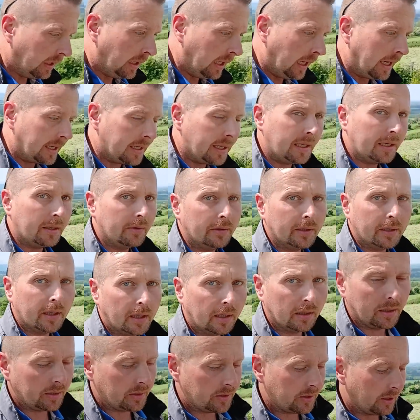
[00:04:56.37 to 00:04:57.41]
And here in
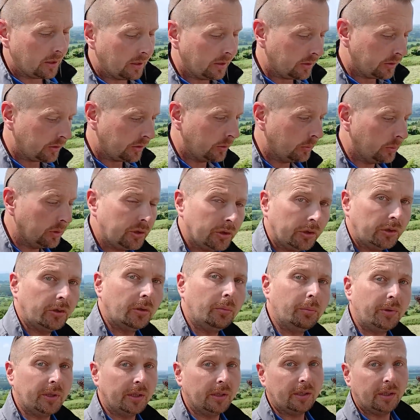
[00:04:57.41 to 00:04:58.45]
Ireland, sewage is
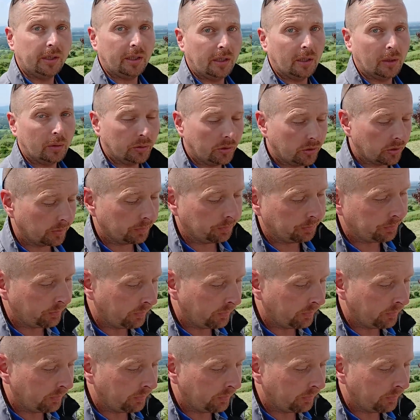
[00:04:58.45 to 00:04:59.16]
dumped into the ocean.